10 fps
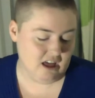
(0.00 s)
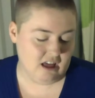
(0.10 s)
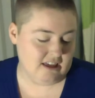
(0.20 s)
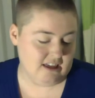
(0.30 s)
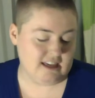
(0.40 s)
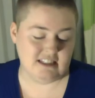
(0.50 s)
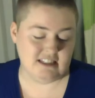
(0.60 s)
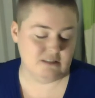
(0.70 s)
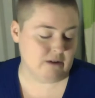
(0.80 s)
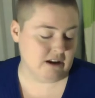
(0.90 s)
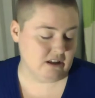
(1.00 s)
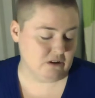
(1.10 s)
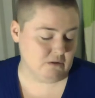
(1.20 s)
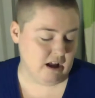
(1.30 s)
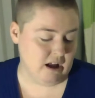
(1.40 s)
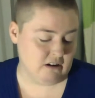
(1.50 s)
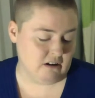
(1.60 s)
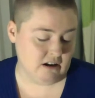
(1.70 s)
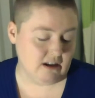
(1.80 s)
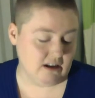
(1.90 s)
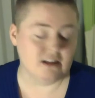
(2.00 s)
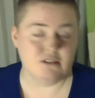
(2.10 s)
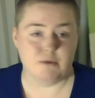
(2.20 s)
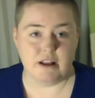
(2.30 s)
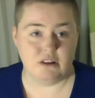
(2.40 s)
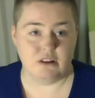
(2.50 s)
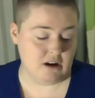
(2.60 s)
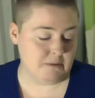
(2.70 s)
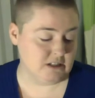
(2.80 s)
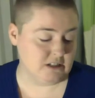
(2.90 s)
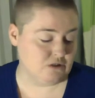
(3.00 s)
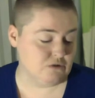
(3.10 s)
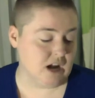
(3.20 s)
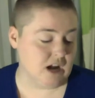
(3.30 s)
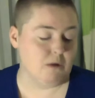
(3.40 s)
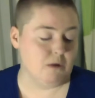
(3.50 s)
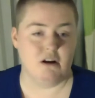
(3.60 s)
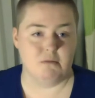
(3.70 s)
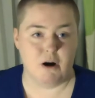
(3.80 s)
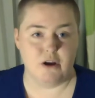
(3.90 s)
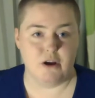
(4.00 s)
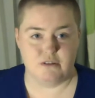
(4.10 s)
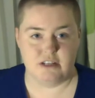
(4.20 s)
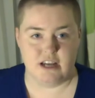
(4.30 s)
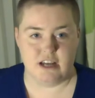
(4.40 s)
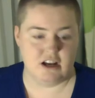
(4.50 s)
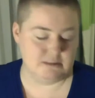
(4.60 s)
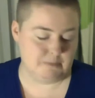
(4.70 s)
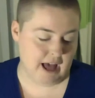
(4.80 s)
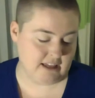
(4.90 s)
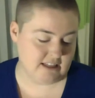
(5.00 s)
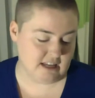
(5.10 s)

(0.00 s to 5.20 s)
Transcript: He gets his regular rider, not his regular rider, but his 2-time rider, Mario Gutierrez, back.